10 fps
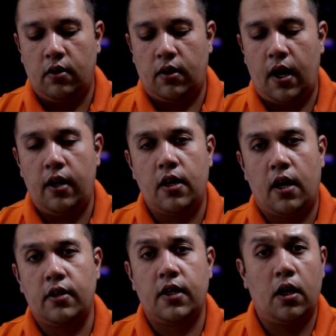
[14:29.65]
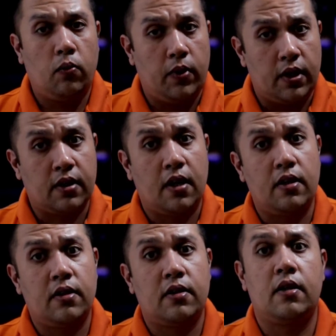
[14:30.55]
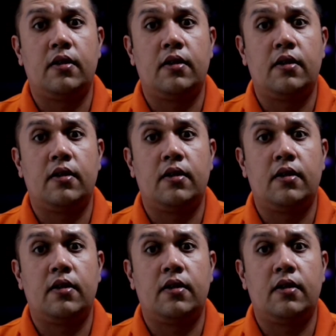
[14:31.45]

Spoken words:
Okay, yard sale, we discuss